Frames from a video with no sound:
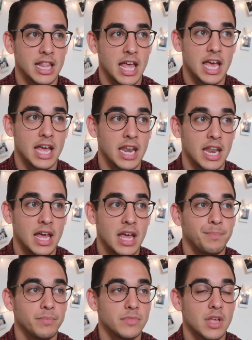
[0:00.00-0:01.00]
then
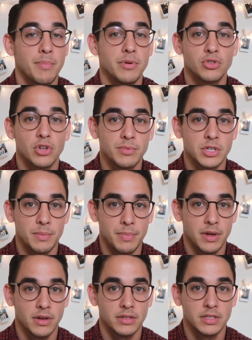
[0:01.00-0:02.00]
a prescription
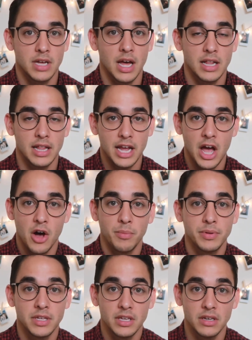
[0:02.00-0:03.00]
pill to kind of like
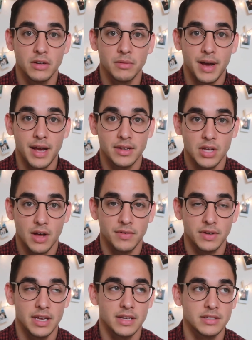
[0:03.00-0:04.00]
help heal my
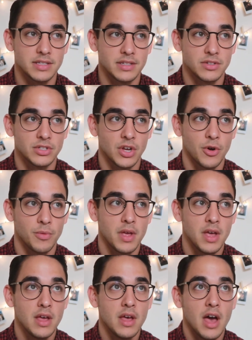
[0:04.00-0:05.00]
esophagus. And so
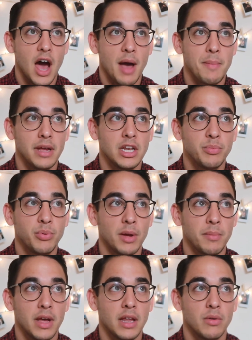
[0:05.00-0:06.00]
I made an
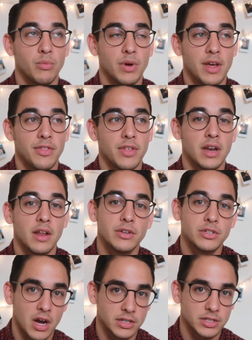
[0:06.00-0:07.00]
appointment with another
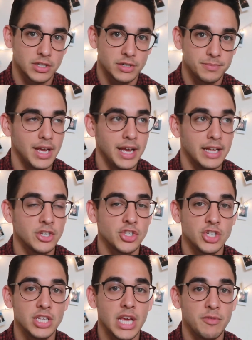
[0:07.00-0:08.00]
doctor, and
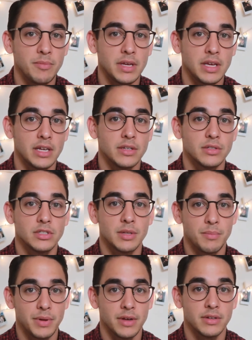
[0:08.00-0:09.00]
she gave me
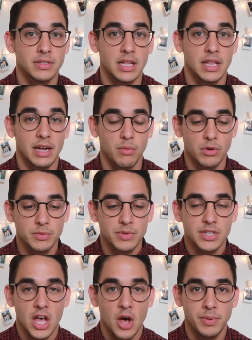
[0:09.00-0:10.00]
some pills that like were
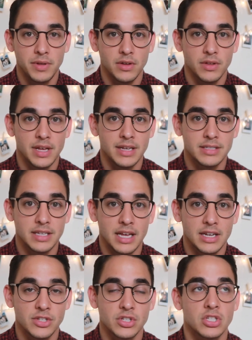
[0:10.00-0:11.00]
supposed to help heal this.
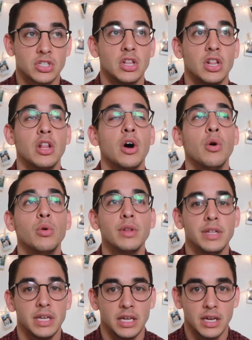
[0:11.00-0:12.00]
And
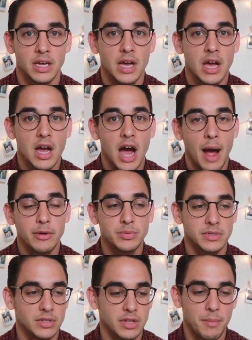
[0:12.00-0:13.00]
slowly, I was
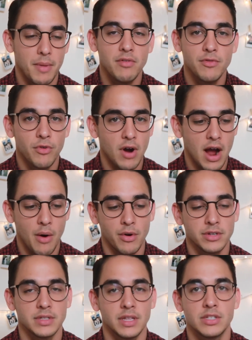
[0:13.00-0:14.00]
supposed to do them every 4
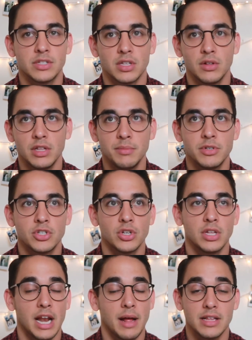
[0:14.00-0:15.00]
hours, and like slowly but
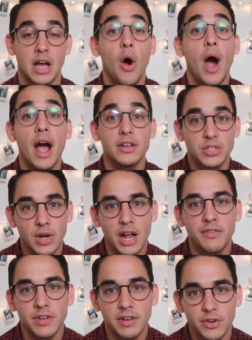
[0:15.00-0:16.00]
surely. And I also got
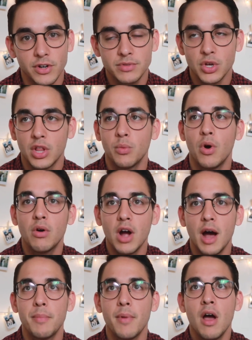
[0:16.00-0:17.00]
a fever. So I woke
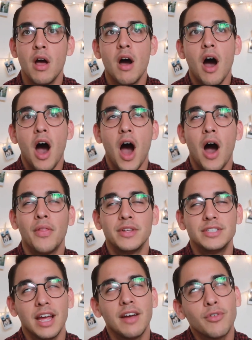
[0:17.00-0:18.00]
up on the
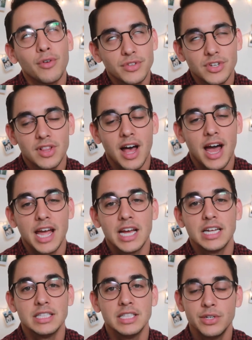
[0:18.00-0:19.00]
day of 4th of
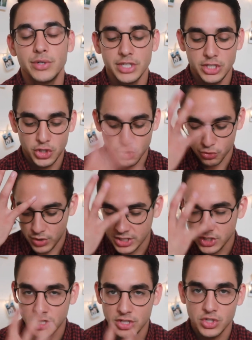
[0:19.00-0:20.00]
July, literally
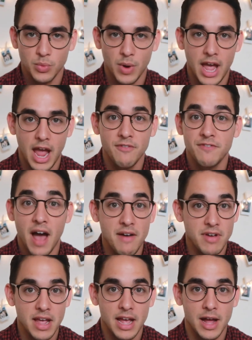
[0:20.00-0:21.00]
drenched in sweat at
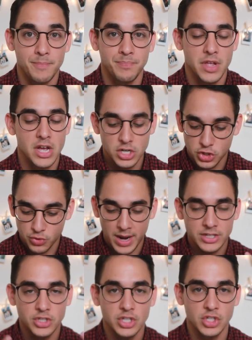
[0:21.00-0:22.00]
5 a.m.,
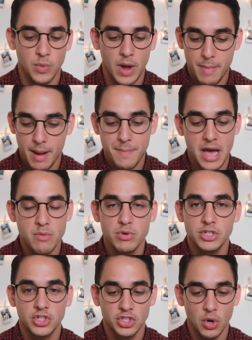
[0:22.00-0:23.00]
drenched in sweat. My bed
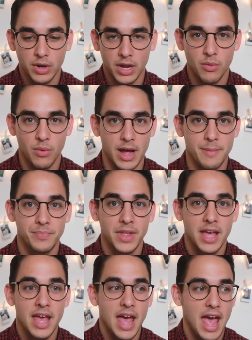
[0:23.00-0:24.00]
was soaking wet,
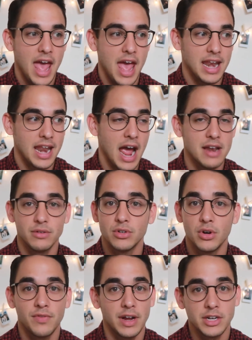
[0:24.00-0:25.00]
and I don't
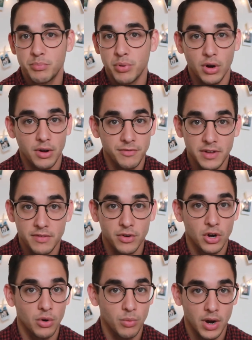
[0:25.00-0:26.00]
know if I broke a
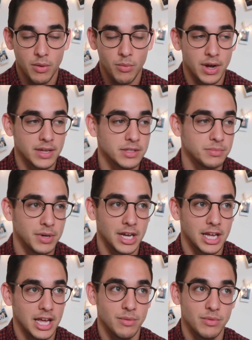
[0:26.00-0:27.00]
fever or what it was,
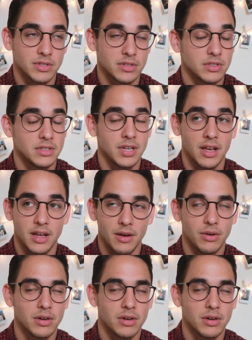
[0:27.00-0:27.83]
but it was, oh my